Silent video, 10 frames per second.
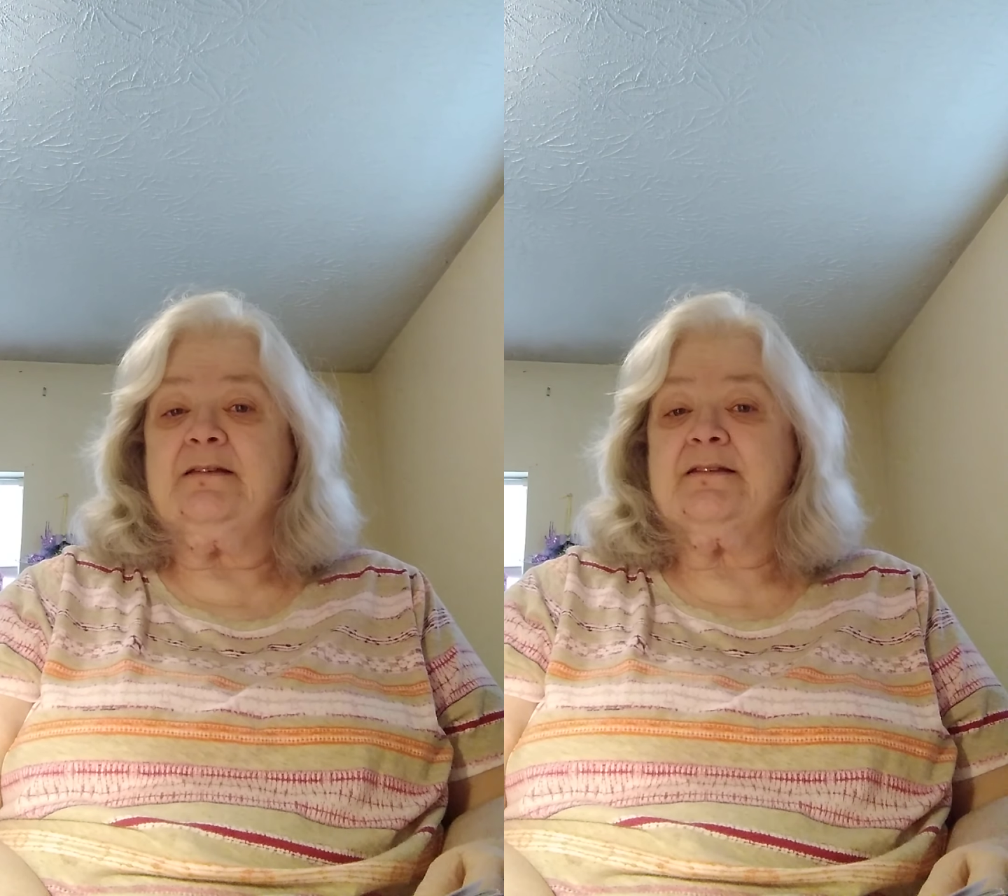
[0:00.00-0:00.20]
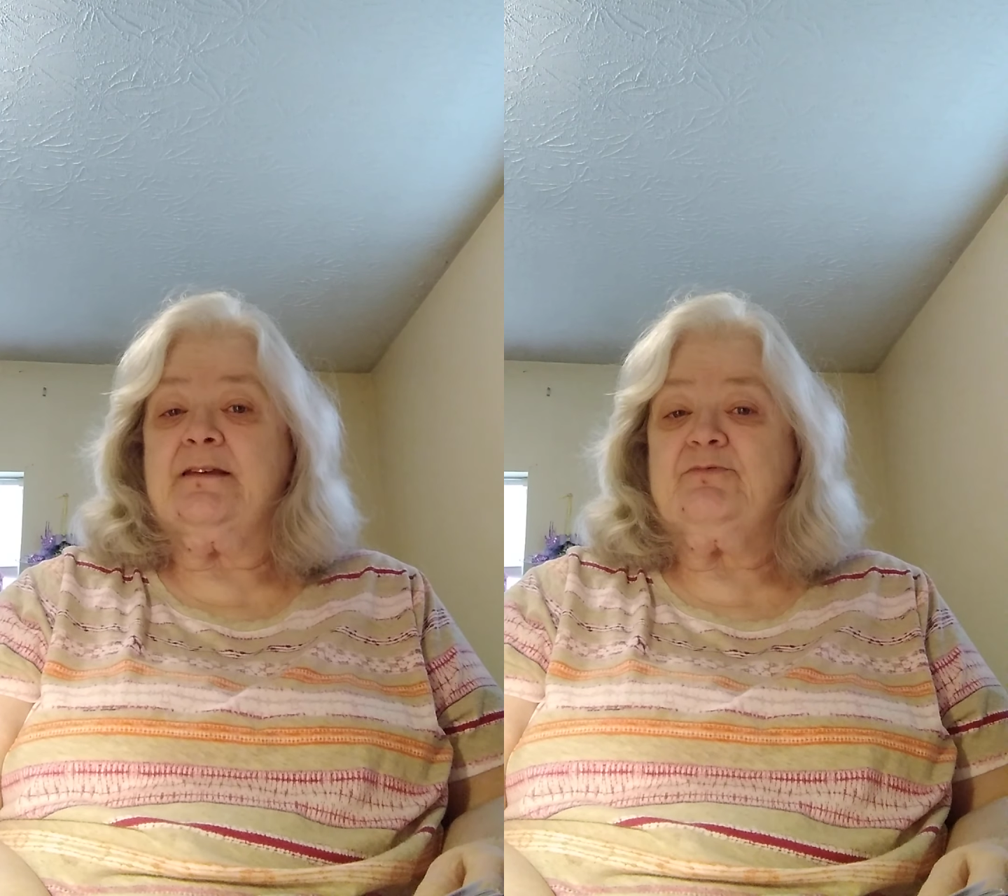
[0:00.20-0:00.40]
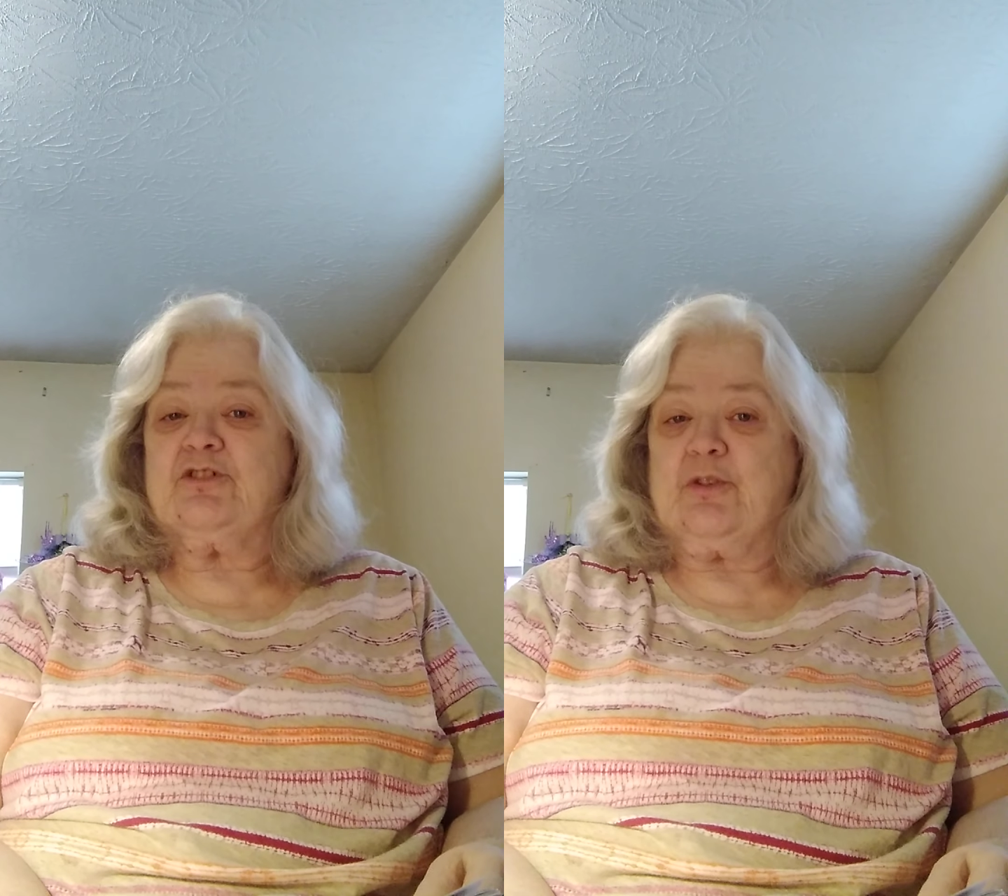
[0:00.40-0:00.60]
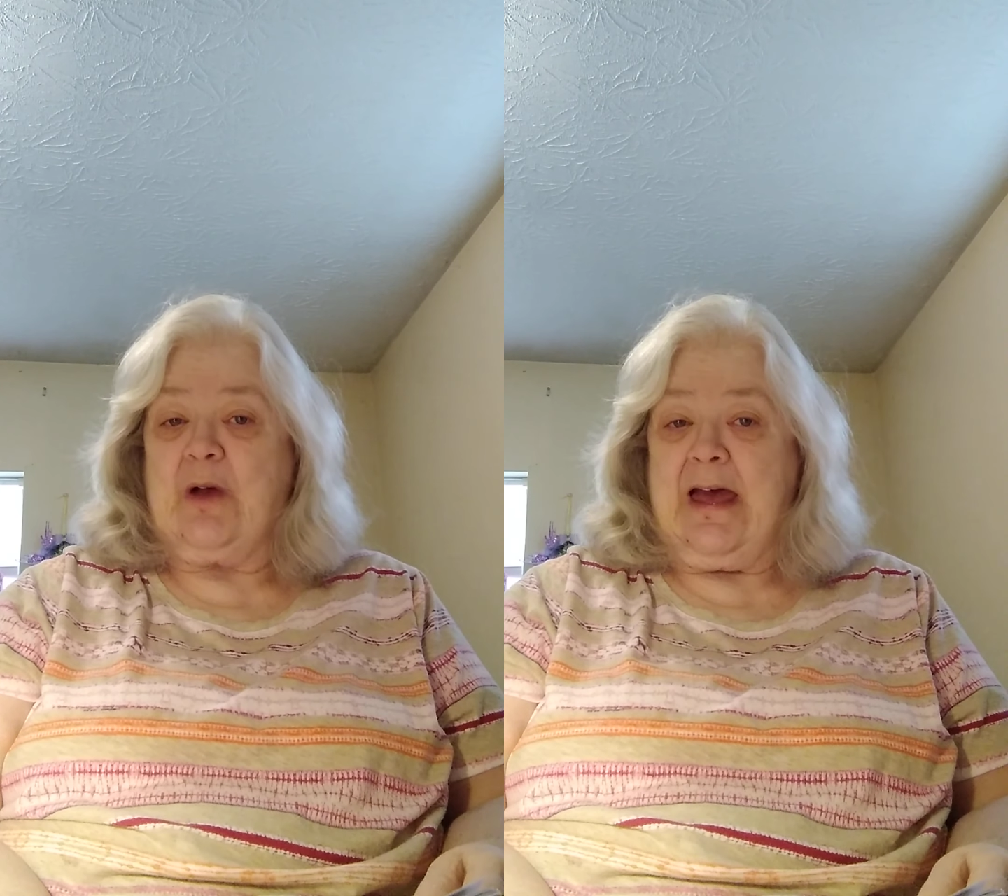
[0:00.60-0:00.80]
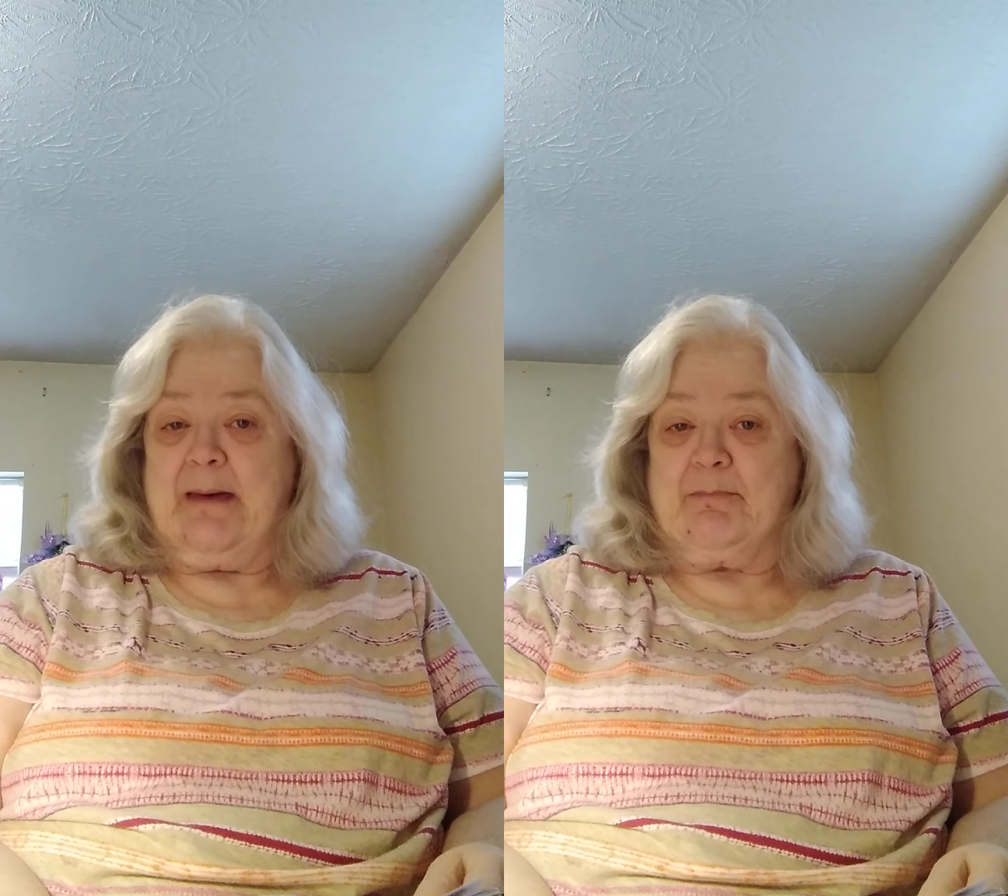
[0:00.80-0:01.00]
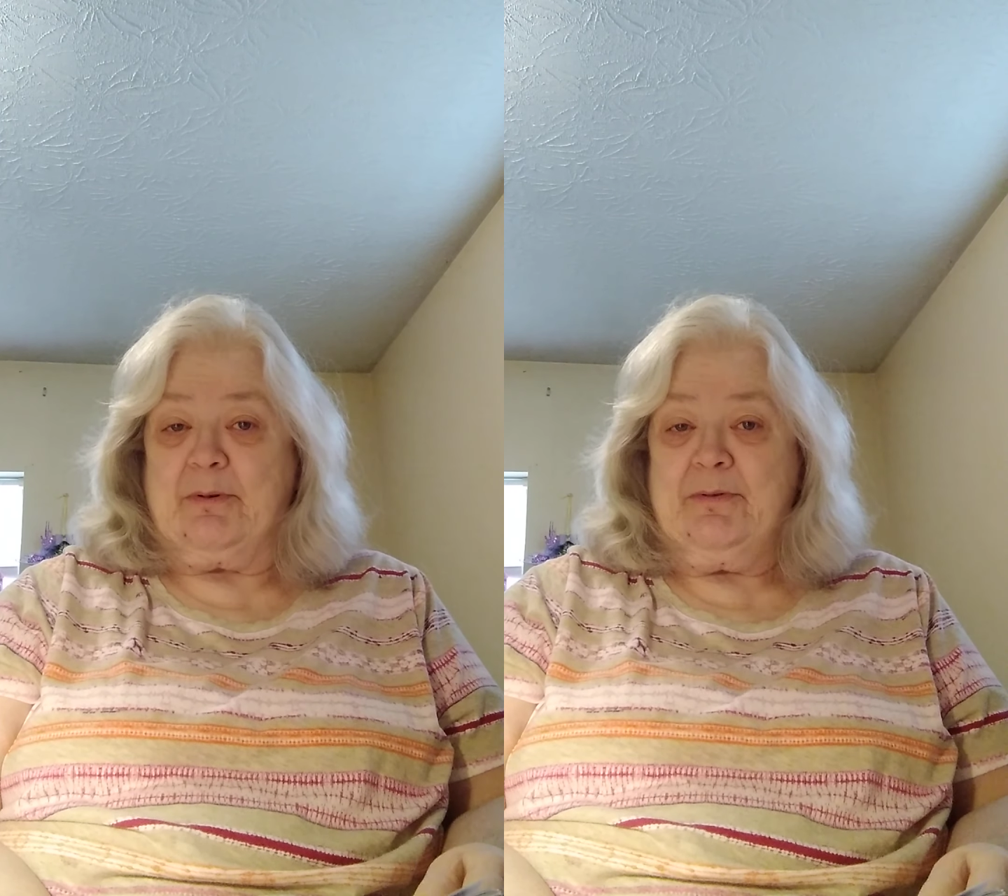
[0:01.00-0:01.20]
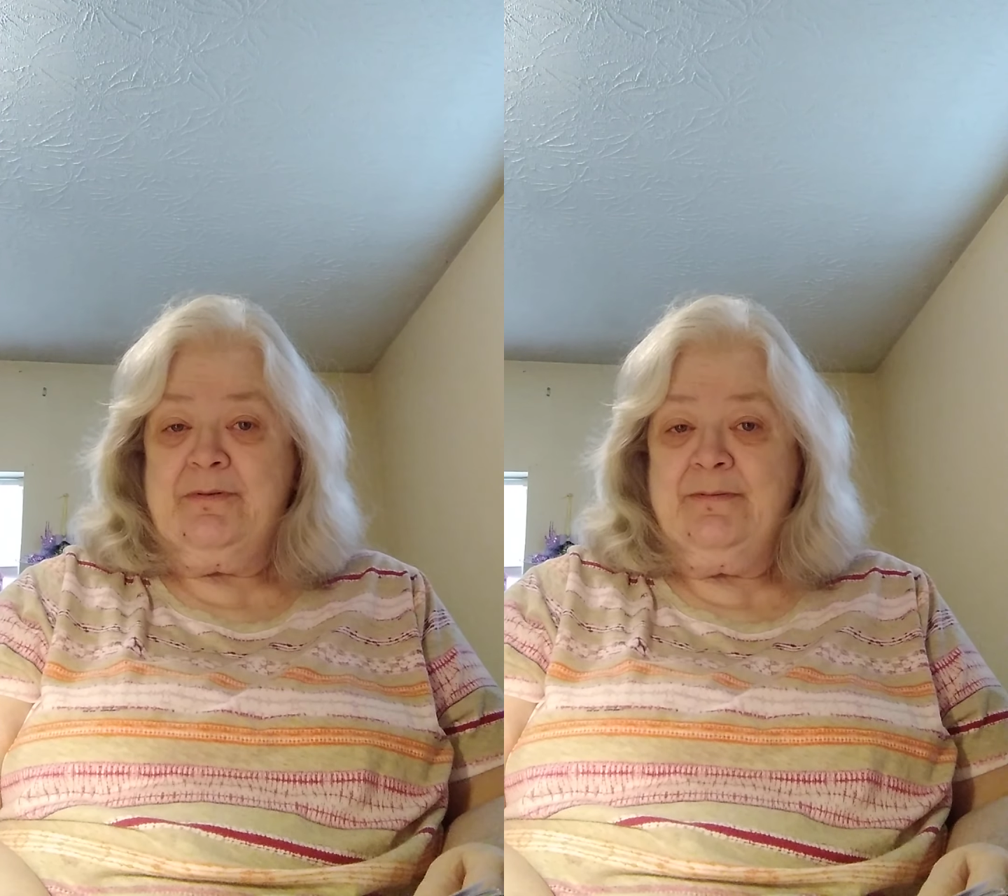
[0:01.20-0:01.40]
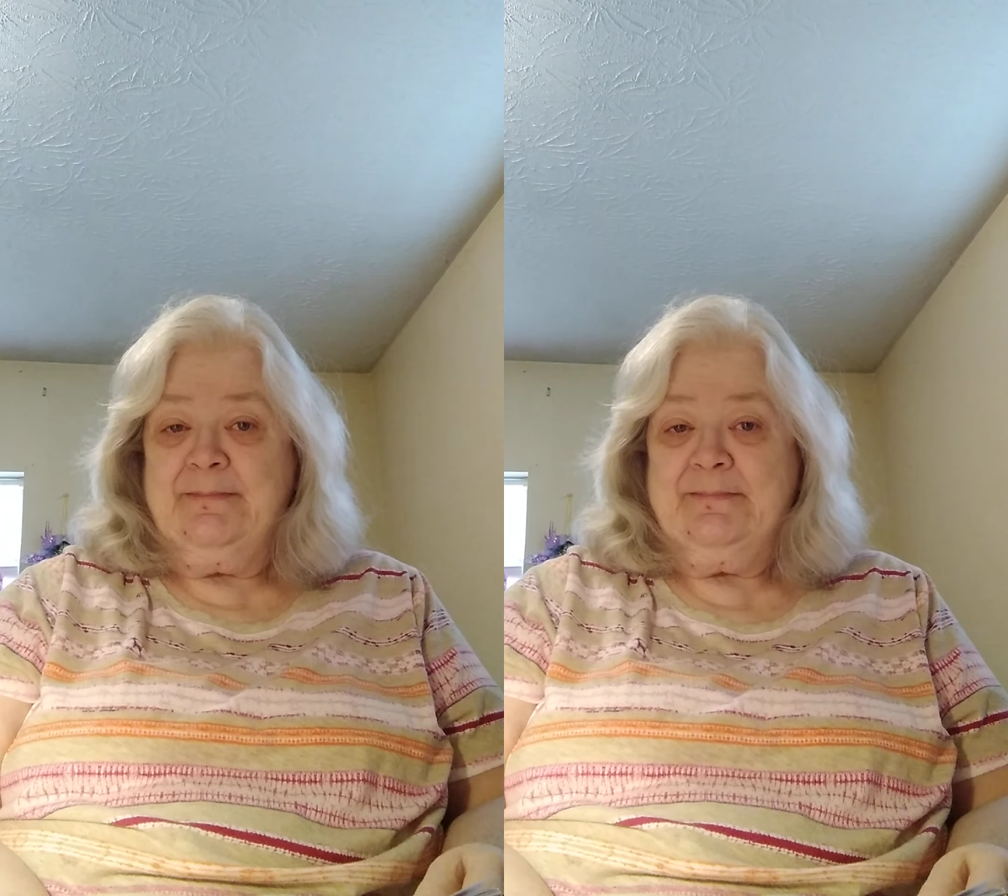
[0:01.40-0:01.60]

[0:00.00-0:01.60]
subscriber.